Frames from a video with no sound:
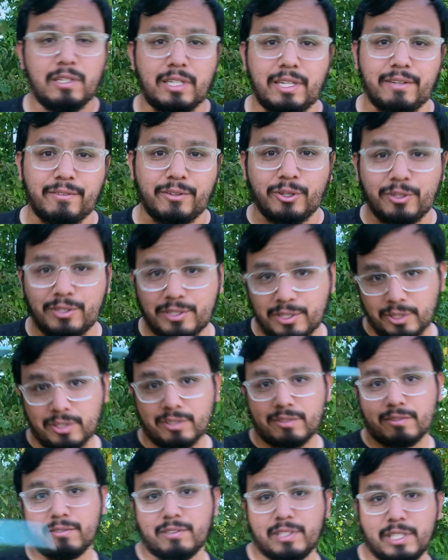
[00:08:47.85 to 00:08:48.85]
even though it took
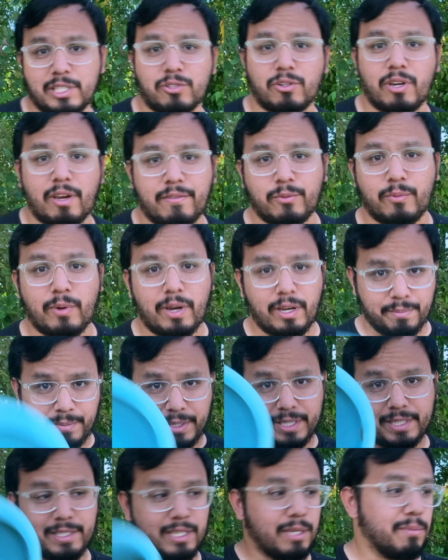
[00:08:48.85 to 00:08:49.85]
Discraft a while to make
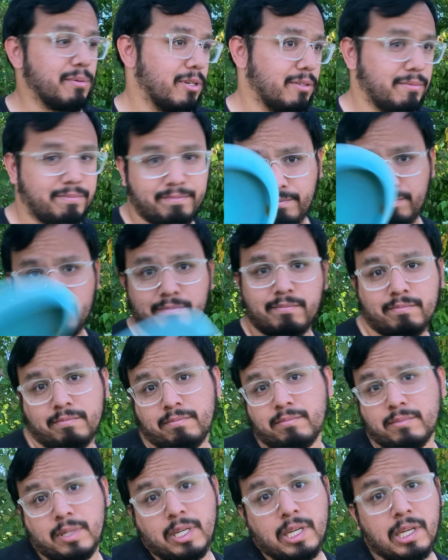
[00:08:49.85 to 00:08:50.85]
the Teebird.
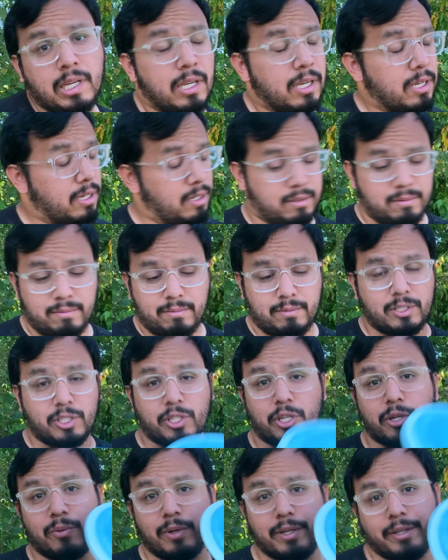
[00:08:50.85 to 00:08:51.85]
It's a
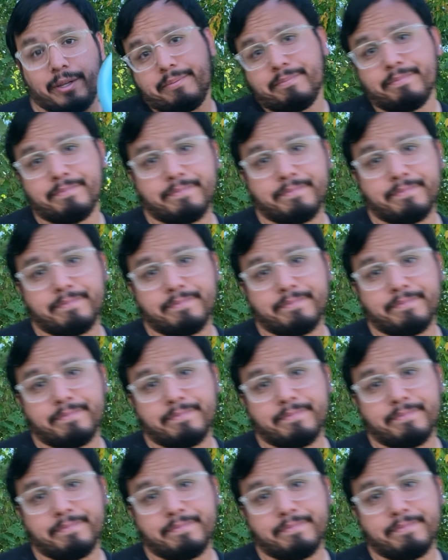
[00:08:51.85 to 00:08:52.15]
good one though.